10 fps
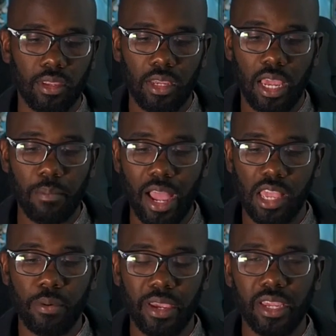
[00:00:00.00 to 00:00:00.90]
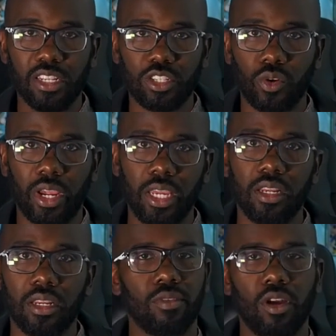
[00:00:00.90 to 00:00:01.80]
In my opinion, it's great.
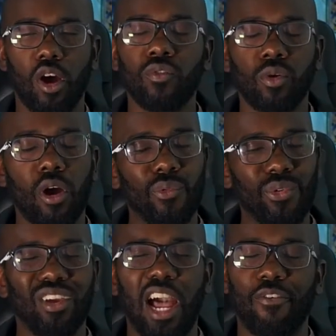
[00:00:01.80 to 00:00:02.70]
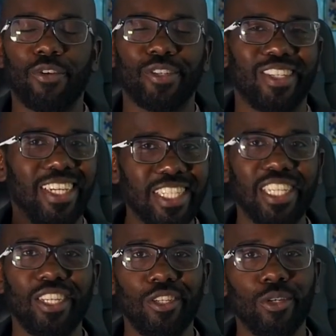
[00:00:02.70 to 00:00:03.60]
Overall, Ring offers an easy
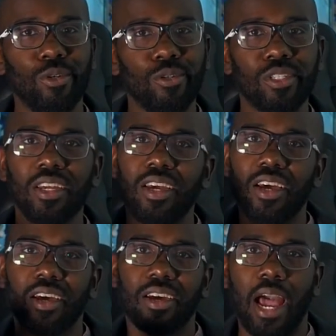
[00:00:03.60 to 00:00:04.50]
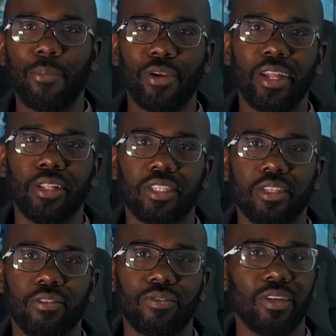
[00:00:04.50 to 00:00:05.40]
to use,
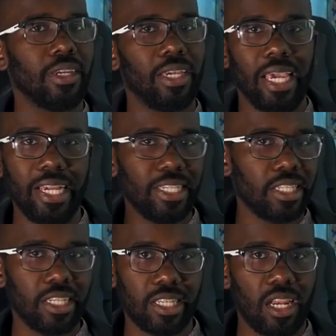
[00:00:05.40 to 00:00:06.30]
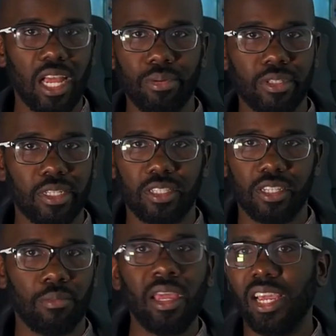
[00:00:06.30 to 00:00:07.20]
comprehensive, easy to set up
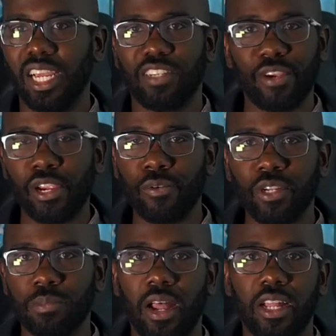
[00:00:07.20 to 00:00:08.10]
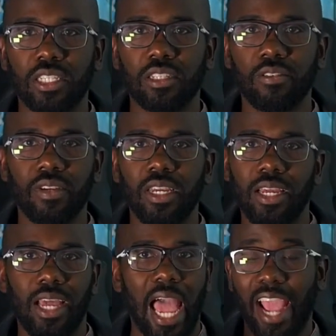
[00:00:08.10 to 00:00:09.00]
system. It's very responsive.
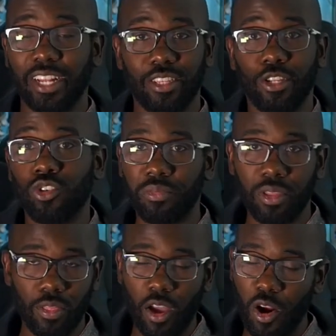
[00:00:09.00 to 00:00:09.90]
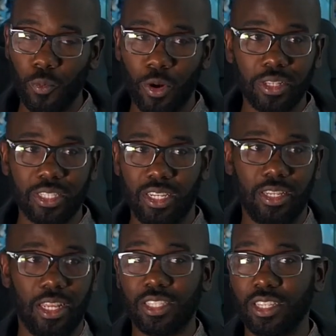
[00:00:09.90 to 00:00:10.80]
I accidentally tripped the alarm once and it
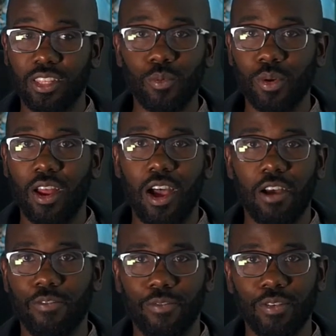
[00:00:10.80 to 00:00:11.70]
instantly went off.